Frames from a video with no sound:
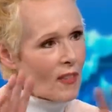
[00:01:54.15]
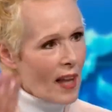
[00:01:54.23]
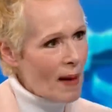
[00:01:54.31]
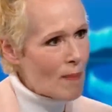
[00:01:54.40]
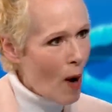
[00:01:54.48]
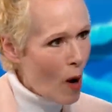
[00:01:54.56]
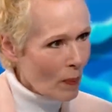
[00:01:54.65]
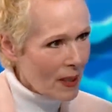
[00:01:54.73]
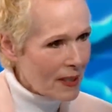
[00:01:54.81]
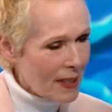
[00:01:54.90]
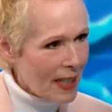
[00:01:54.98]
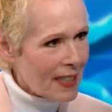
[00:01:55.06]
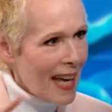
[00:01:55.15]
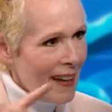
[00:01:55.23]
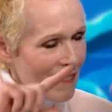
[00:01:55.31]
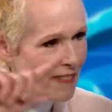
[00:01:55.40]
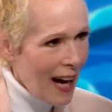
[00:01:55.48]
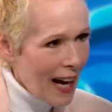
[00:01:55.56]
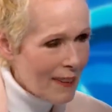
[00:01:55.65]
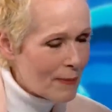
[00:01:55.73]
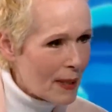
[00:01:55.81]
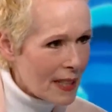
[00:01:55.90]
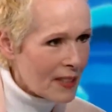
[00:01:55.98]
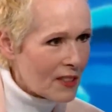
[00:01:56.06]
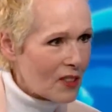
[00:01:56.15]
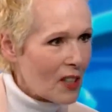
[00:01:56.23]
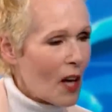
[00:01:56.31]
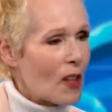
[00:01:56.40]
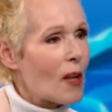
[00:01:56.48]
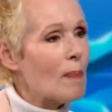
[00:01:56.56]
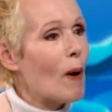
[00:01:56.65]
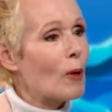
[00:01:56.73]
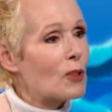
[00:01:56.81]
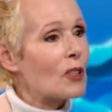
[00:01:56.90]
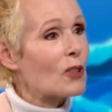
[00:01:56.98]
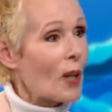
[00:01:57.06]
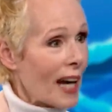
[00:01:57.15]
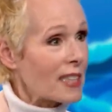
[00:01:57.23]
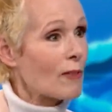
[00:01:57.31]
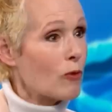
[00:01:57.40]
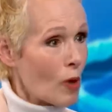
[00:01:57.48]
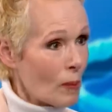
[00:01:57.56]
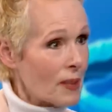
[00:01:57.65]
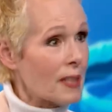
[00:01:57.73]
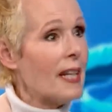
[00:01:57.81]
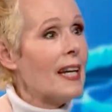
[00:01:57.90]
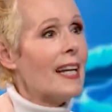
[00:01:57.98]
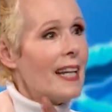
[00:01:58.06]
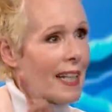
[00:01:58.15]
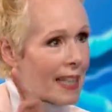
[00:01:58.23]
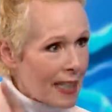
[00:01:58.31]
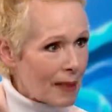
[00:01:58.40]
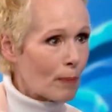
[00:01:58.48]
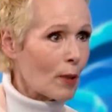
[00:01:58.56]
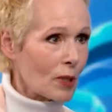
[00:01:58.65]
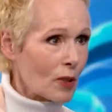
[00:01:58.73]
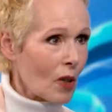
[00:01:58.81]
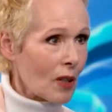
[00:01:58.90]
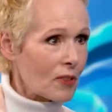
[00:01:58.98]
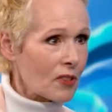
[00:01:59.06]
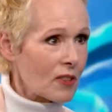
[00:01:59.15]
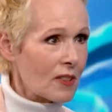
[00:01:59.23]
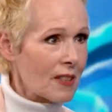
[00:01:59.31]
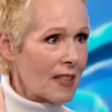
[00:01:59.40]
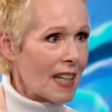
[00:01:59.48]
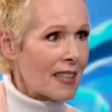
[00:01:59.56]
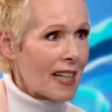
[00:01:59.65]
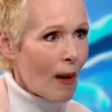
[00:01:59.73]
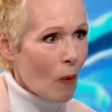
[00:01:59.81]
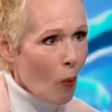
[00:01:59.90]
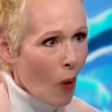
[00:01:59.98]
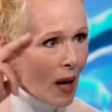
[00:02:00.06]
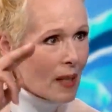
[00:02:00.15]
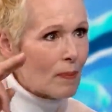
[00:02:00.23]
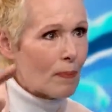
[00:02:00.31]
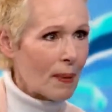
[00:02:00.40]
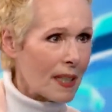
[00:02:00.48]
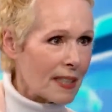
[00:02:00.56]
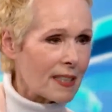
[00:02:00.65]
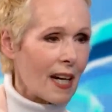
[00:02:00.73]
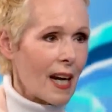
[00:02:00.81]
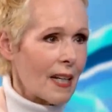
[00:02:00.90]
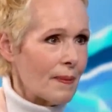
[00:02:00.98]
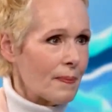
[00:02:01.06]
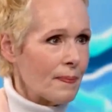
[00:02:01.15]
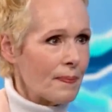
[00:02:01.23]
at that moment, in that five minutes, the most attractive woman in Bergdorf's, in that one bit of time.